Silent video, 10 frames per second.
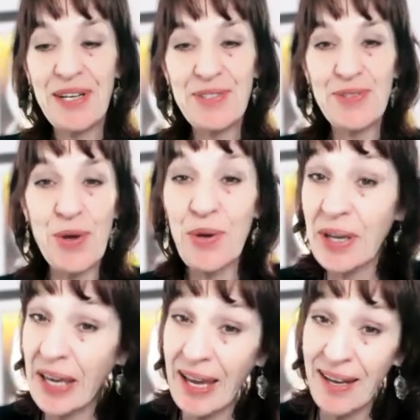So
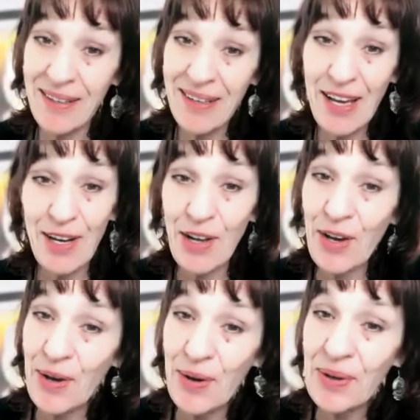again,
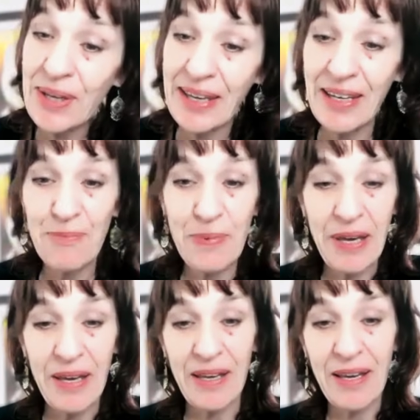hello, guinea
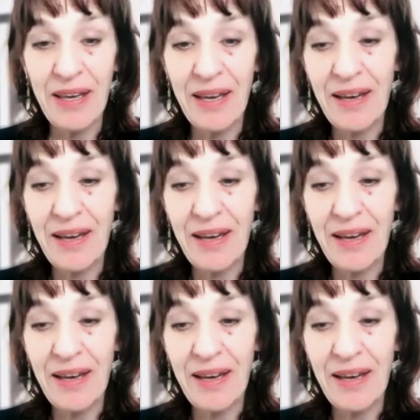pig,